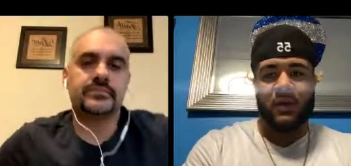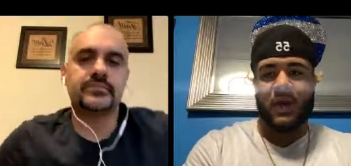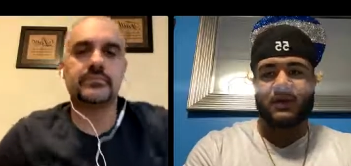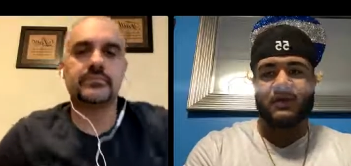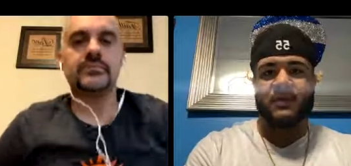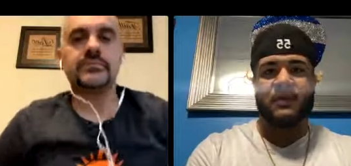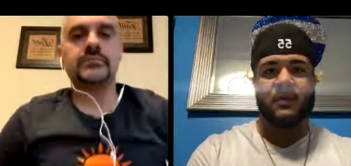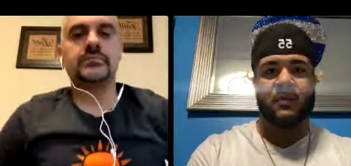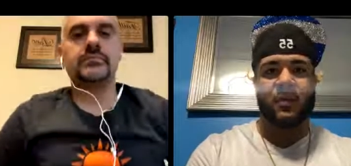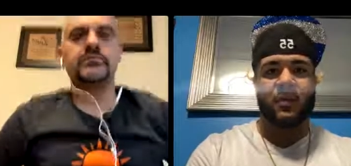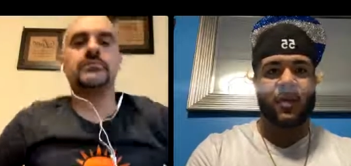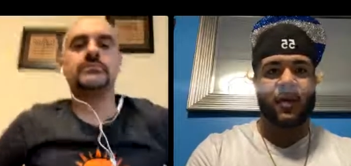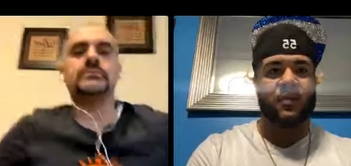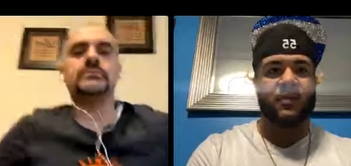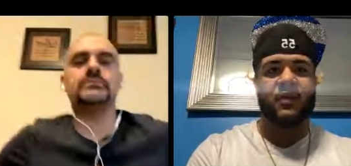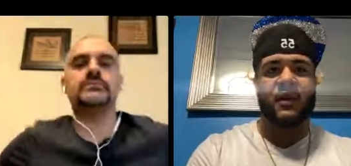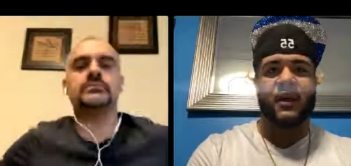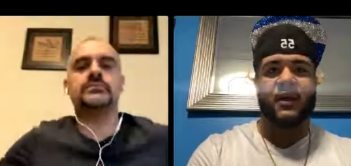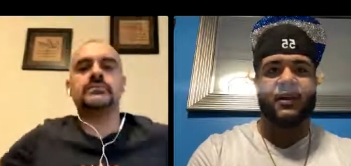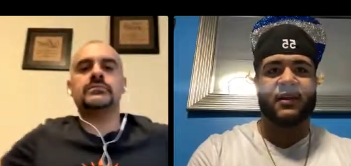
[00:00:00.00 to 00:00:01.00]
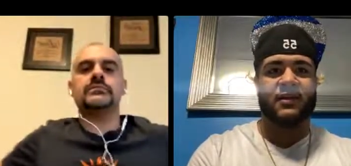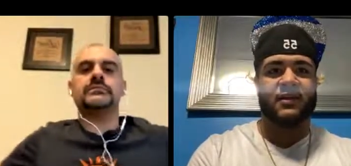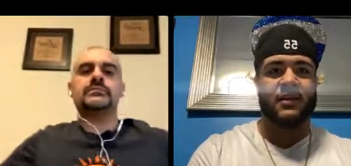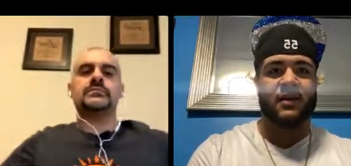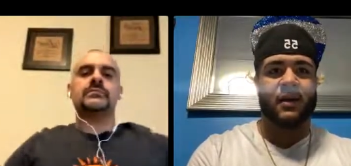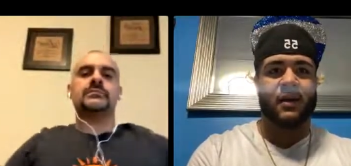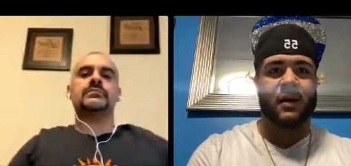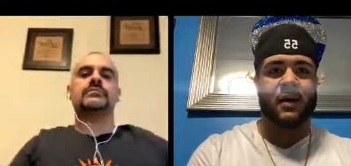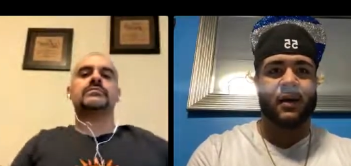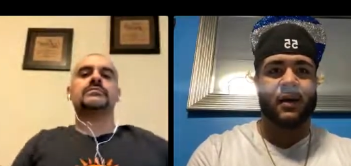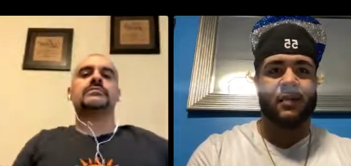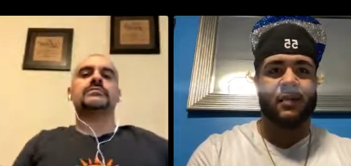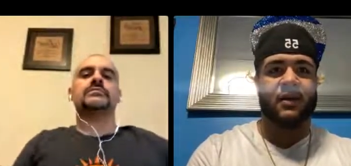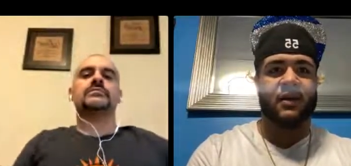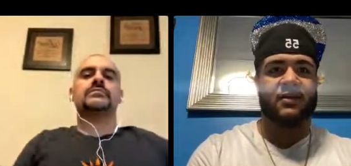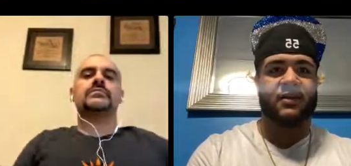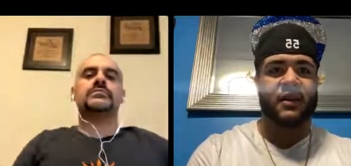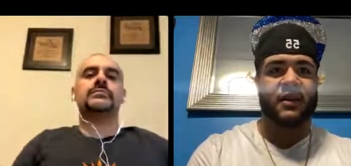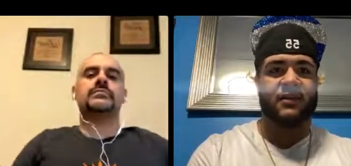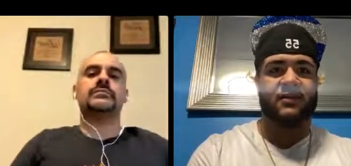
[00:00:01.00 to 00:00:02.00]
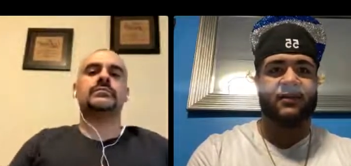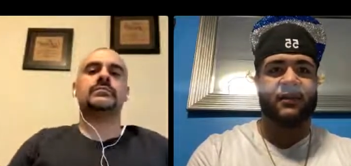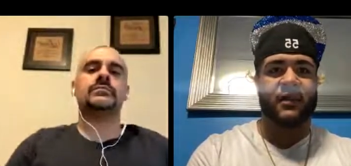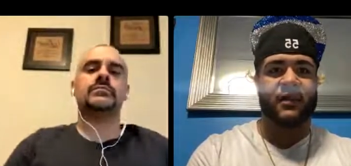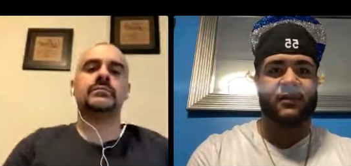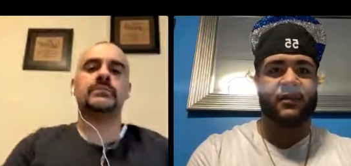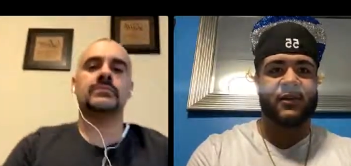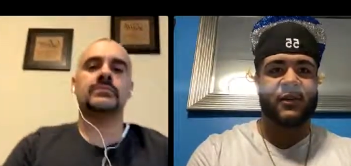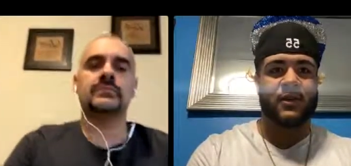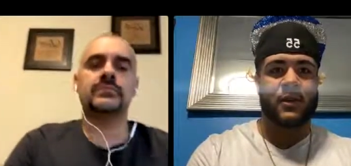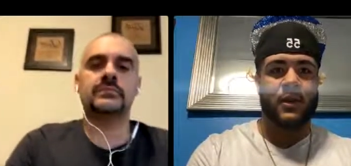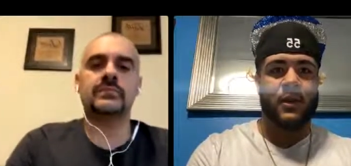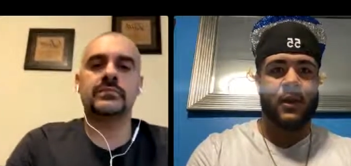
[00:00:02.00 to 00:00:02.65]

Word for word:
Speaker 1: a Proctor. I'm a, I'm a Raider. You know, I'll be a Raider forever.